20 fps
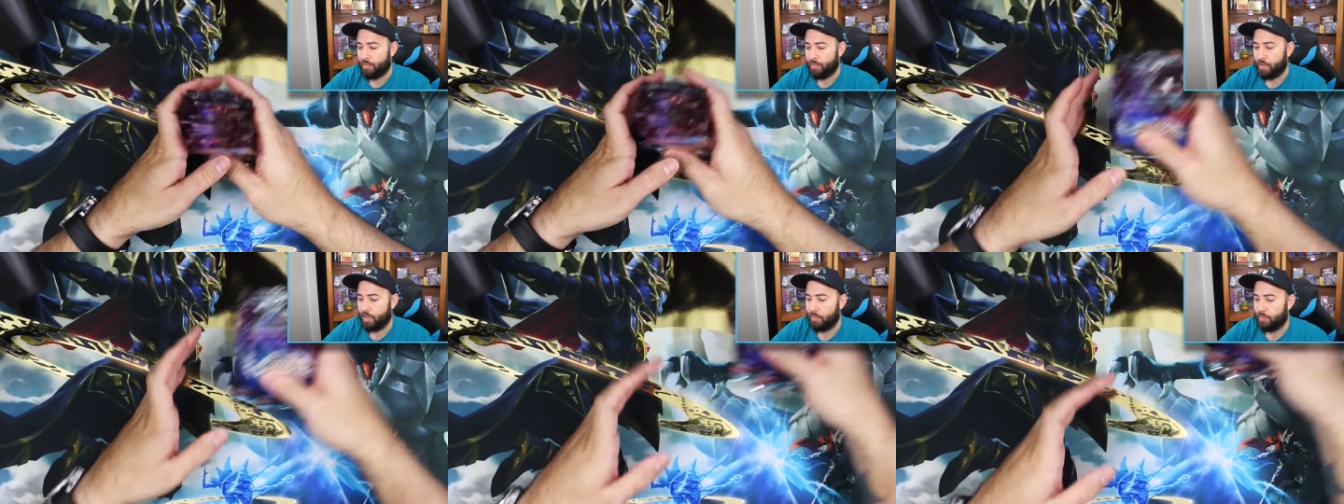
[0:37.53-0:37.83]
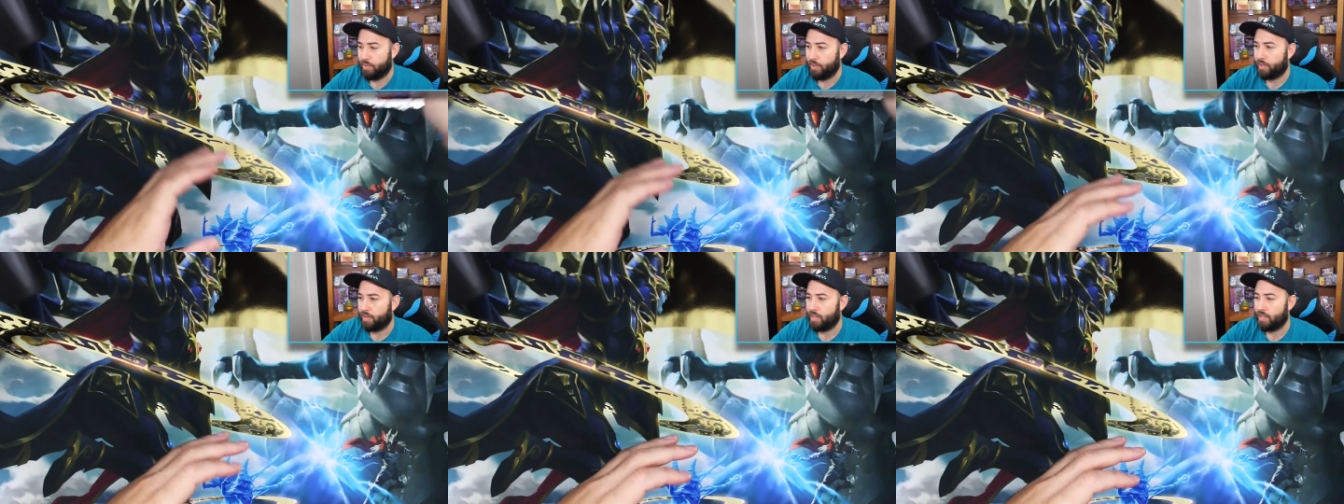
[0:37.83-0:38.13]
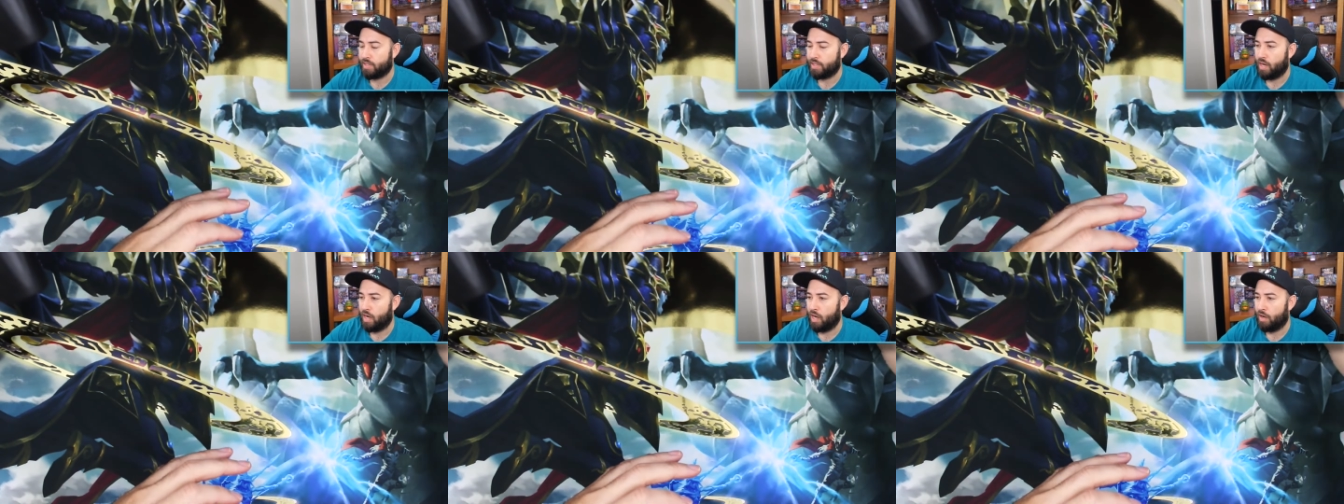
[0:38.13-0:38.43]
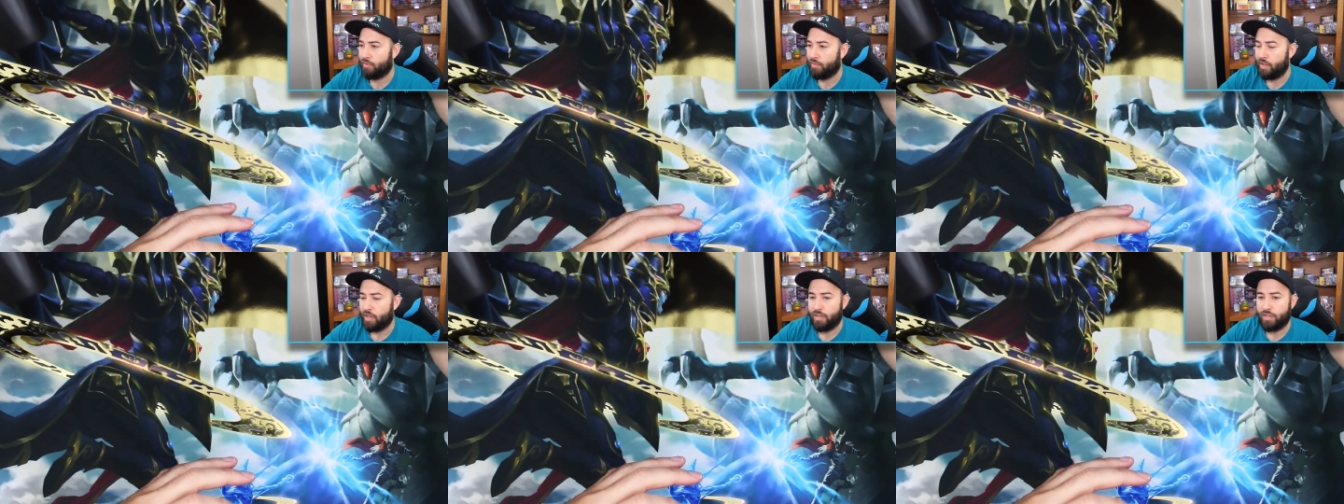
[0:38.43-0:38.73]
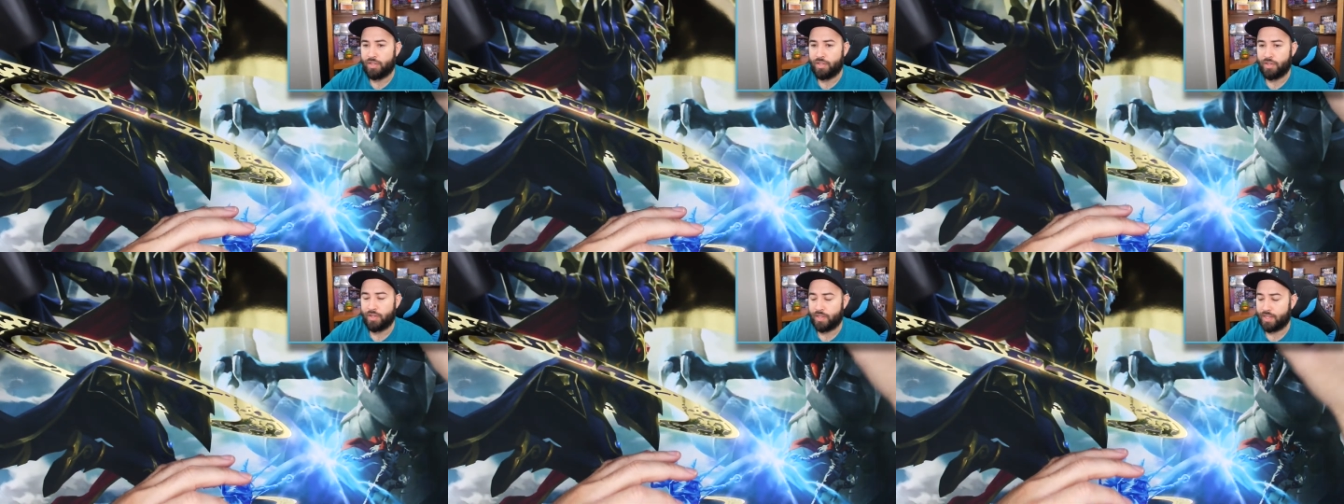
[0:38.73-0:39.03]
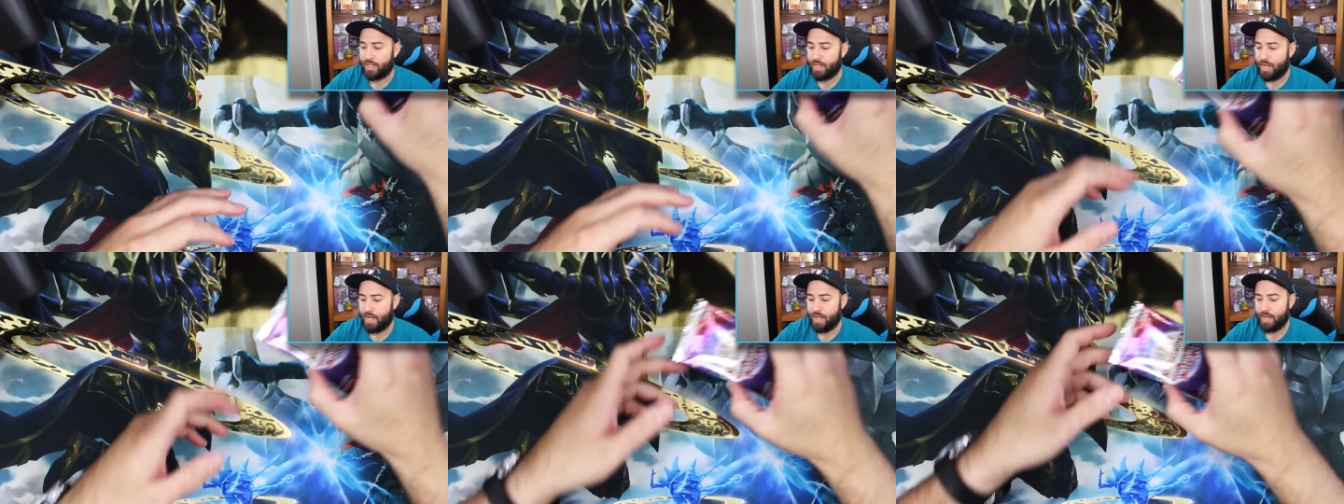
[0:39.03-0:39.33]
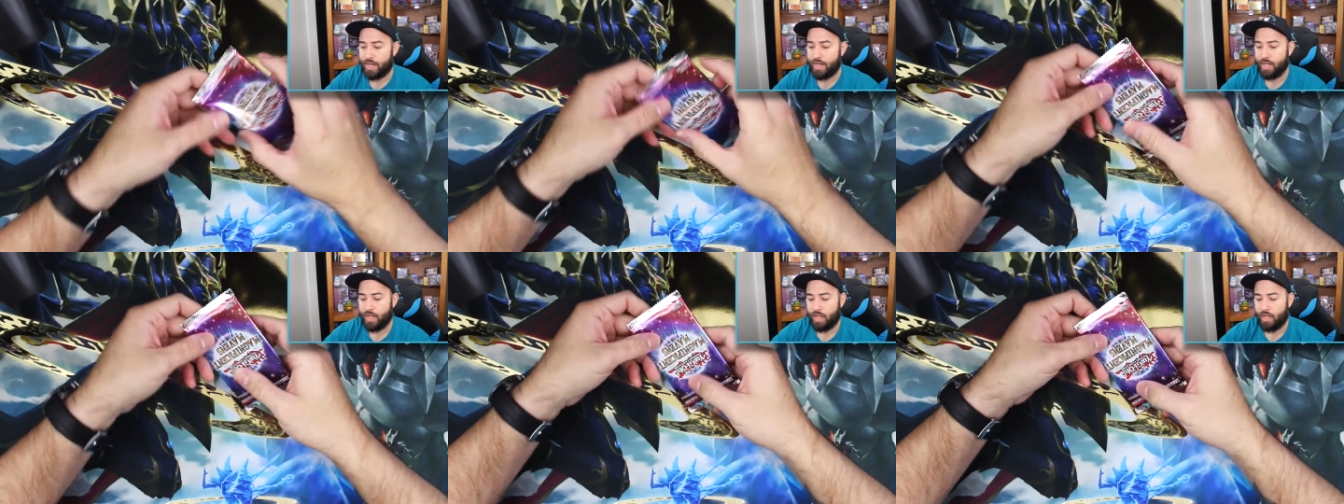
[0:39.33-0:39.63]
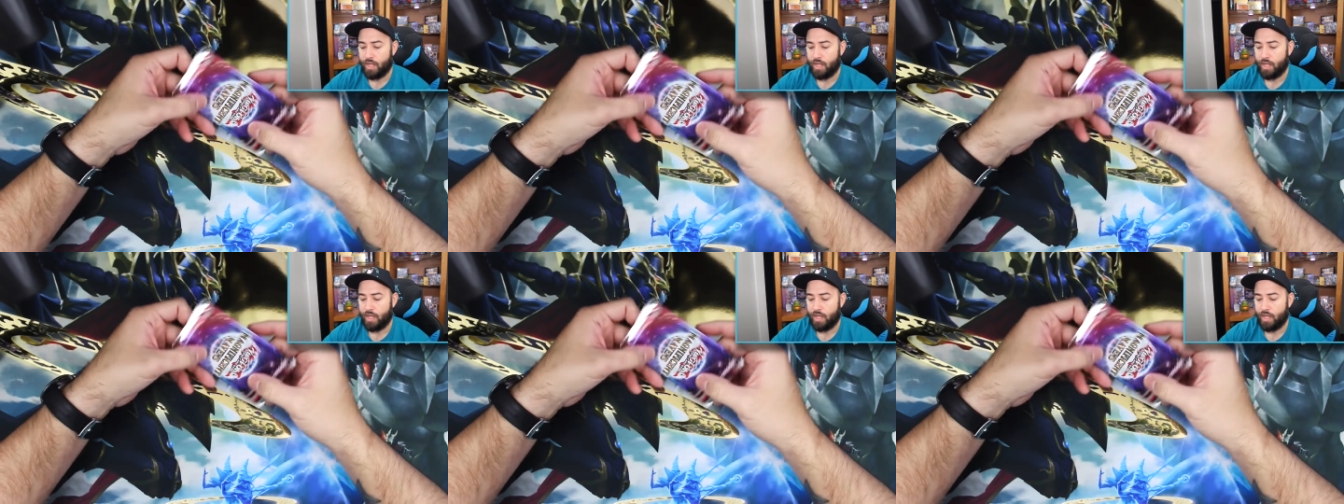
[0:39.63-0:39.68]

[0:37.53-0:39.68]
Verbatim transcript: I'm gonna put these off to the side.